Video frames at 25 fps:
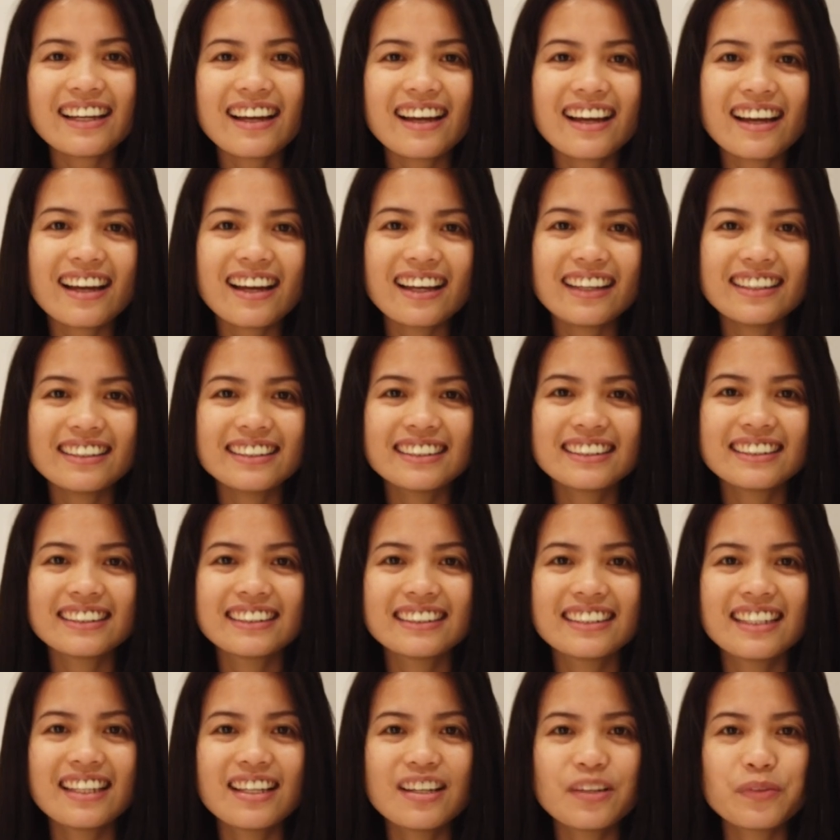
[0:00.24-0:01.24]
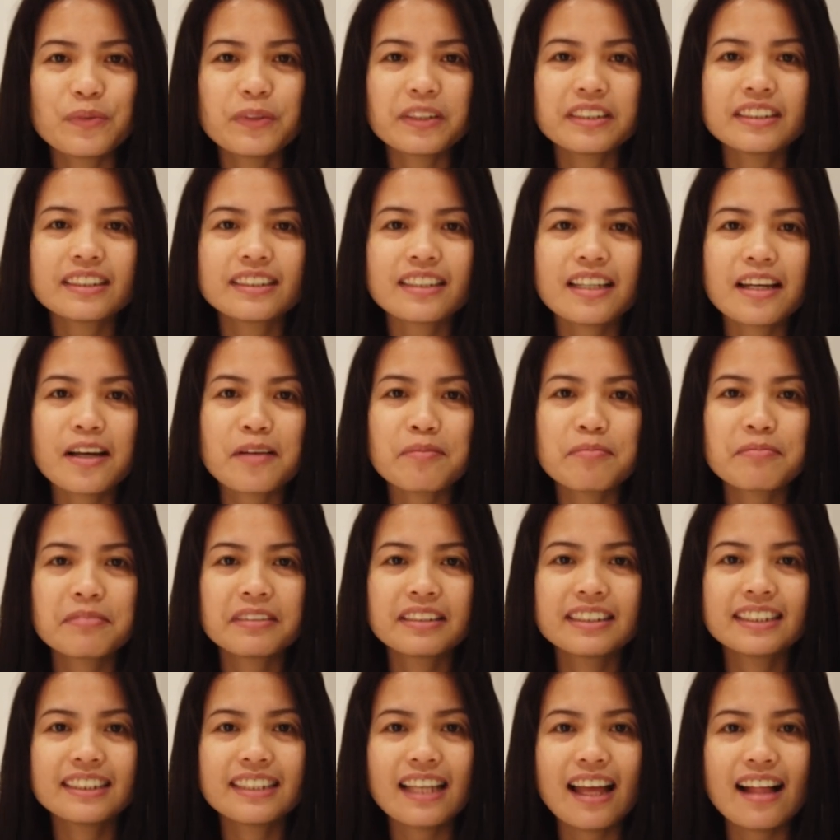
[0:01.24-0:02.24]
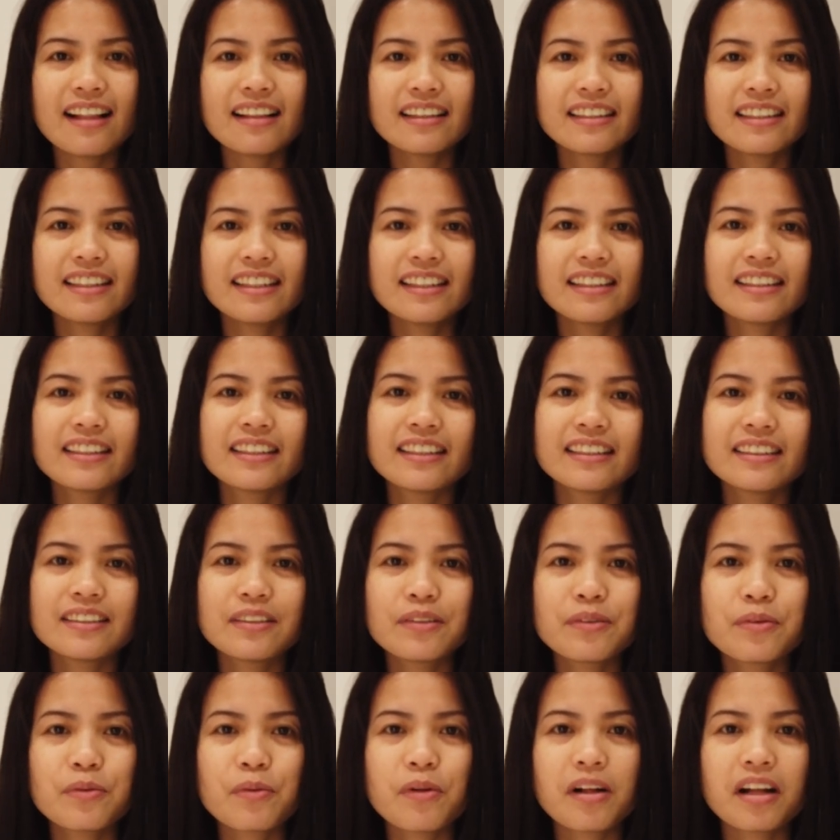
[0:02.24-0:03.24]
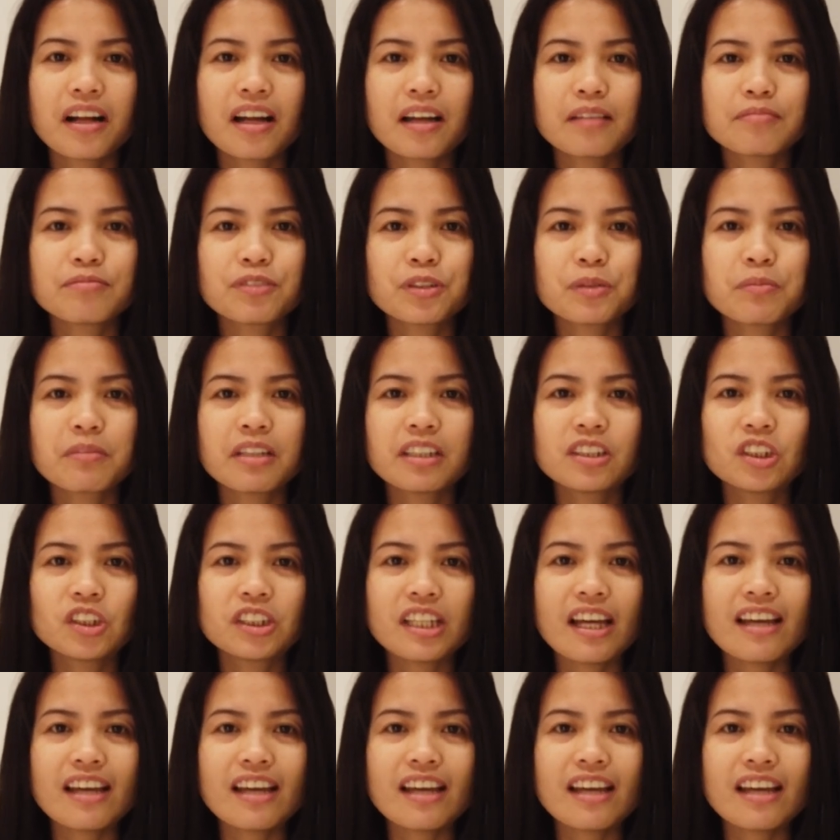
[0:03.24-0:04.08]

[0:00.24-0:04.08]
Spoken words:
guys, what's up? Zell here. Welcome to my